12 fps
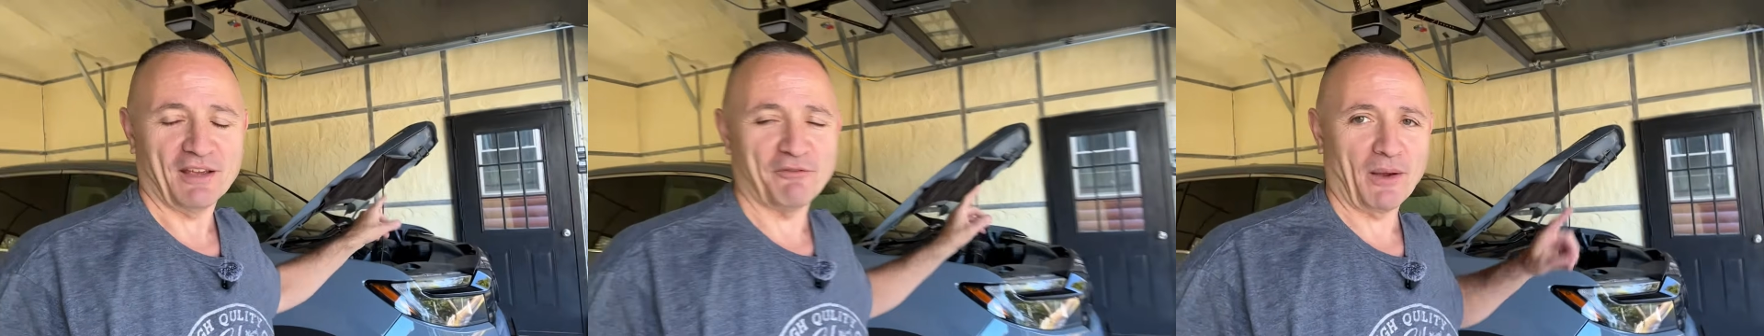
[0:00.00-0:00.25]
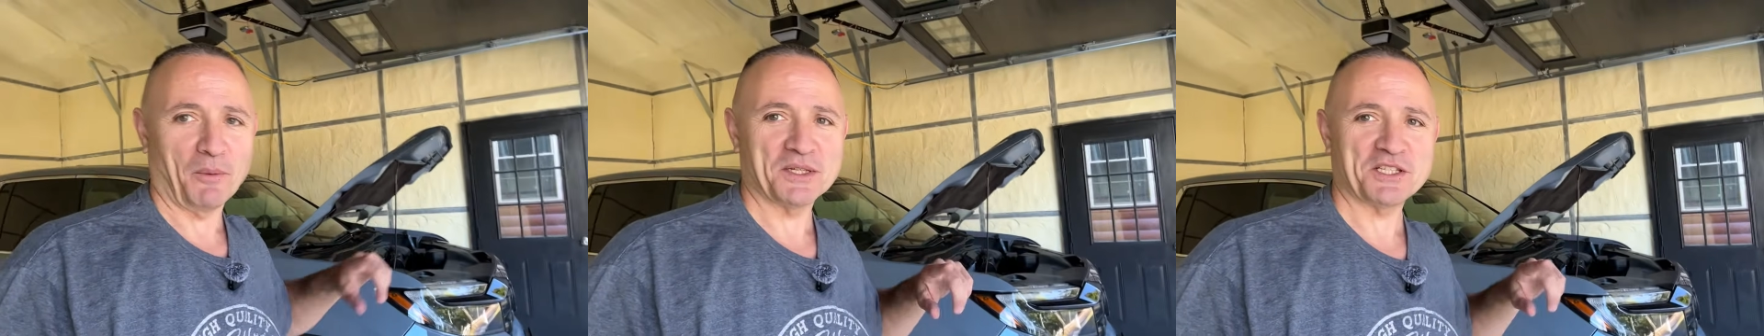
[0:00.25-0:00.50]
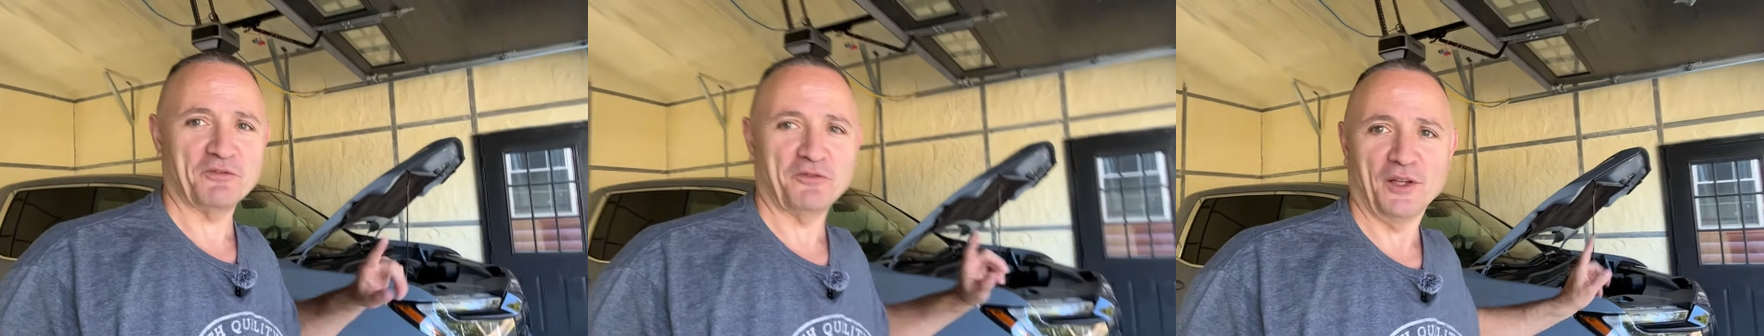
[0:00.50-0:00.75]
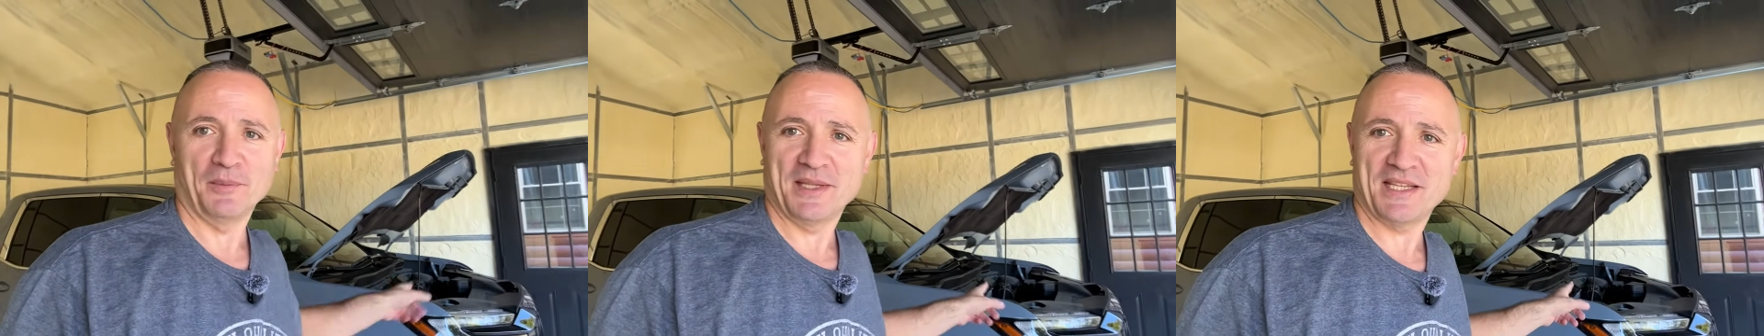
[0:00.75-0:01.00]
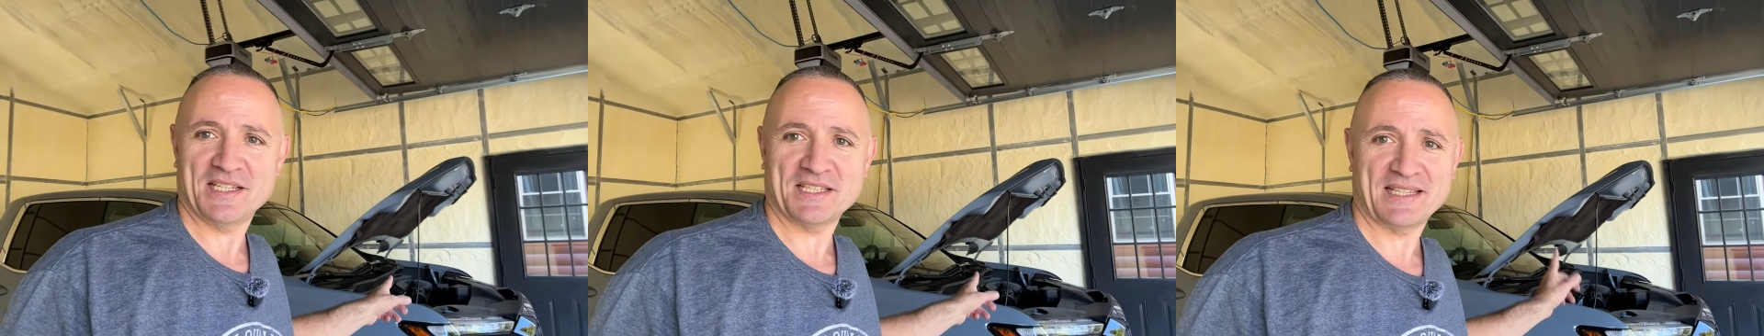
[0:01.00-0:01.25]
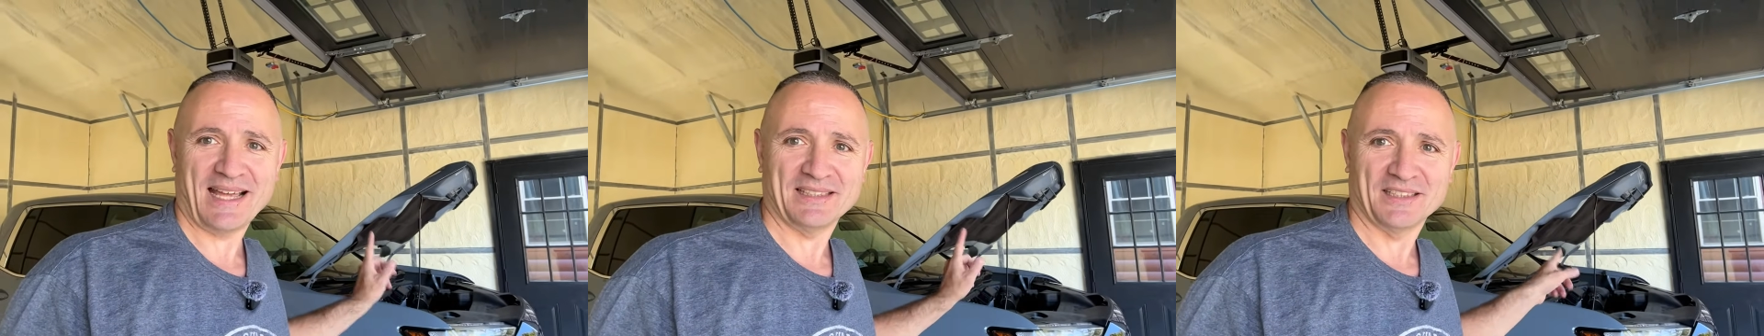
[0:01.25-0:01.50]
if I wasn't filming
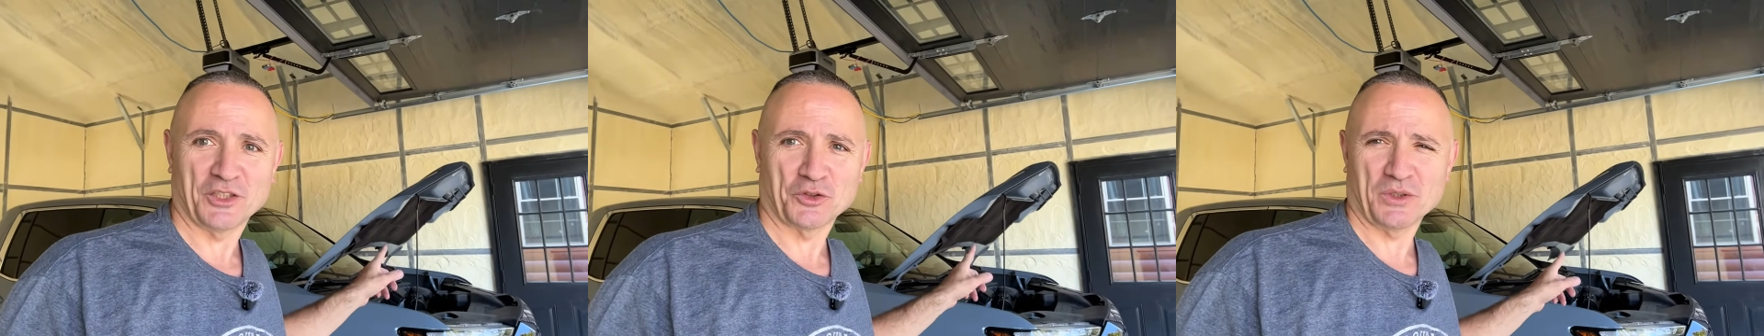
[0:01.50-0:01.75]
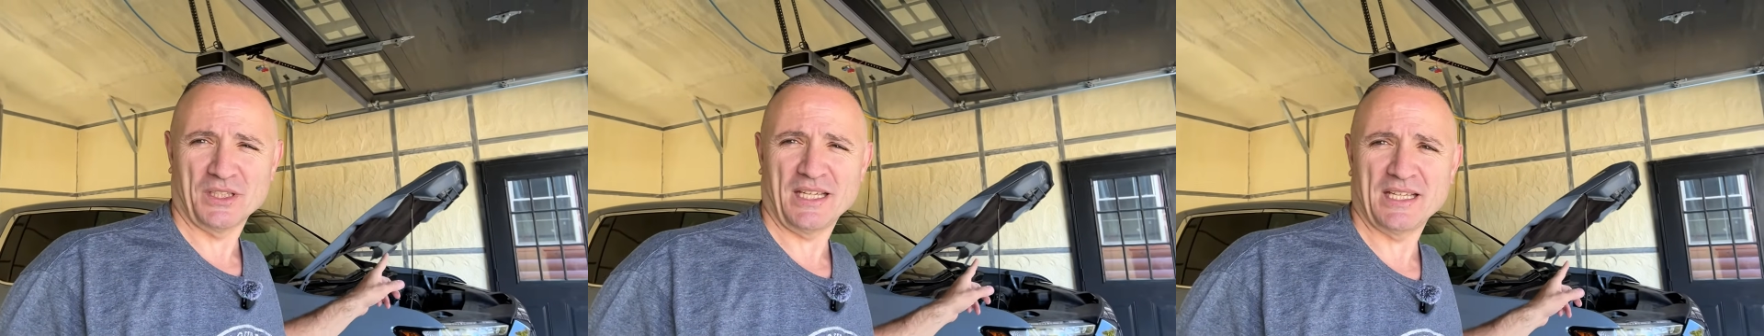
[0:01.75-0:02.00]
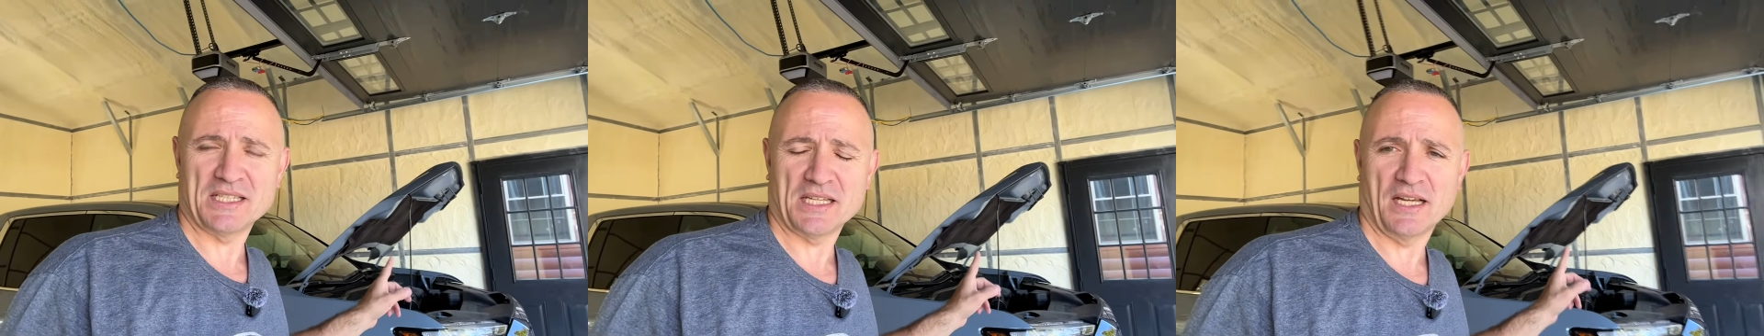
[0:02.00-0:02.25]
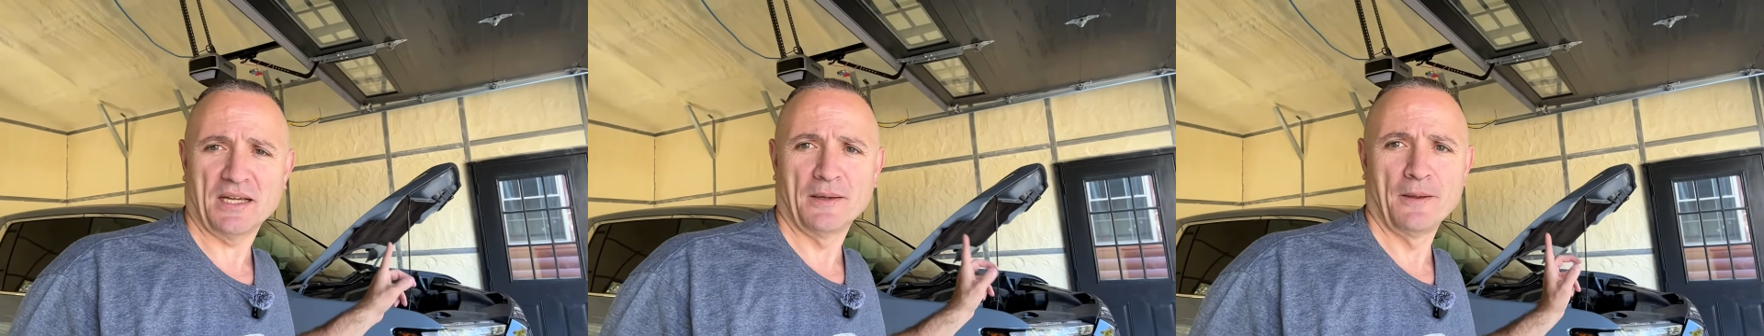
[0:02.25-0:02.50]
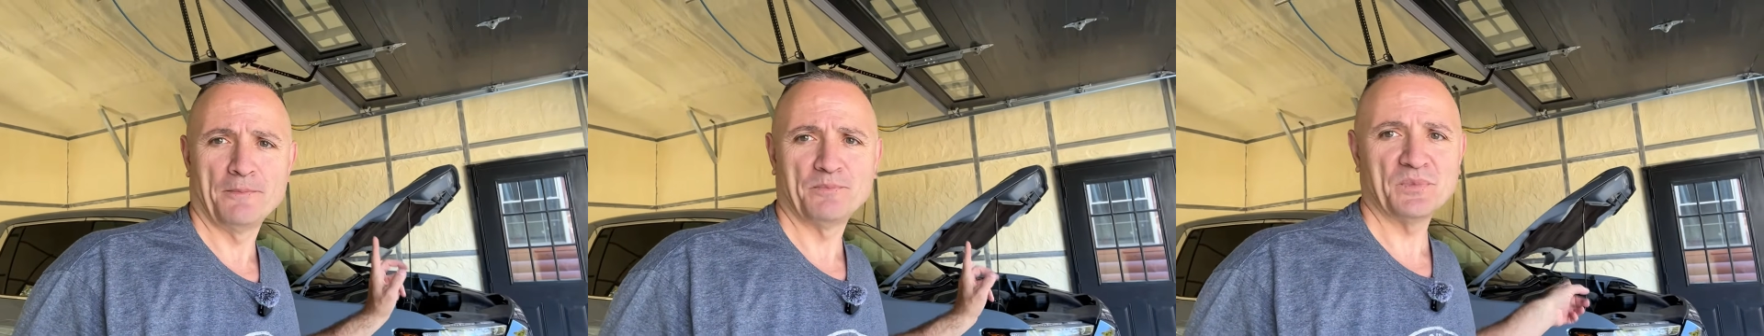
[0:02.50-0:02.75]
this, that literally is a